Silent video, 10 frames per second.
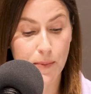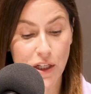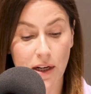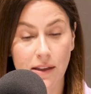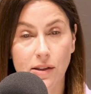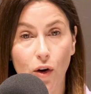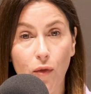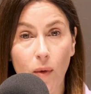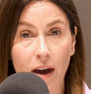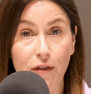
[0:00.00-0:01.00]
specialist
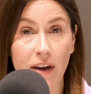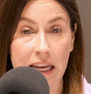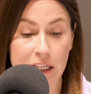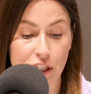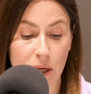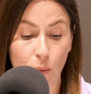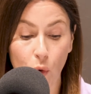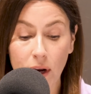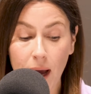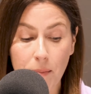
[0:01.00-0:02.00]
software for energy and
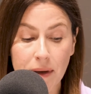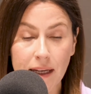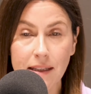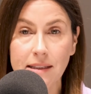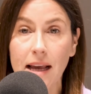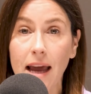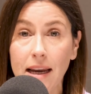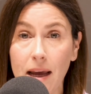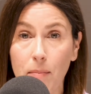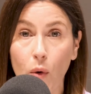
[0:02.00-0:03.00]
water companies and
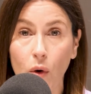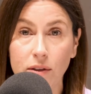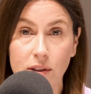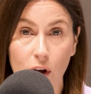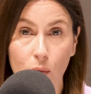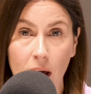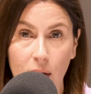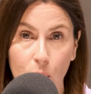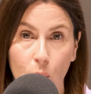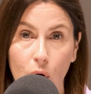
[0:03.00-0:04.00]
airports
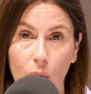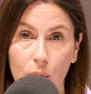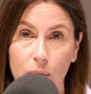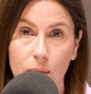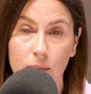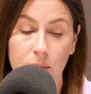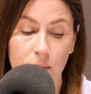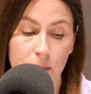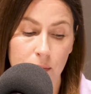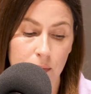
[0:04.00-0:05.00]
around the world.
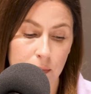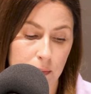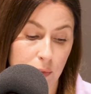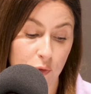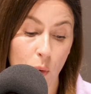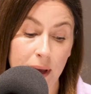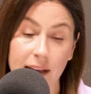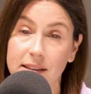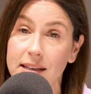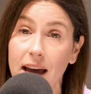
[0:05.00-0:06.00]
Before we
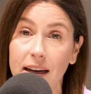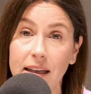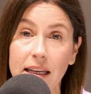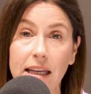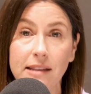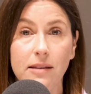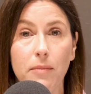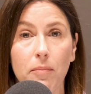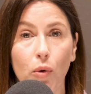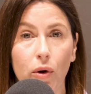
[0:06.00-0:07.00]
get started, here's some
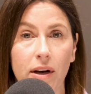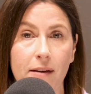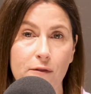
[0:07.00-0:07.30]
important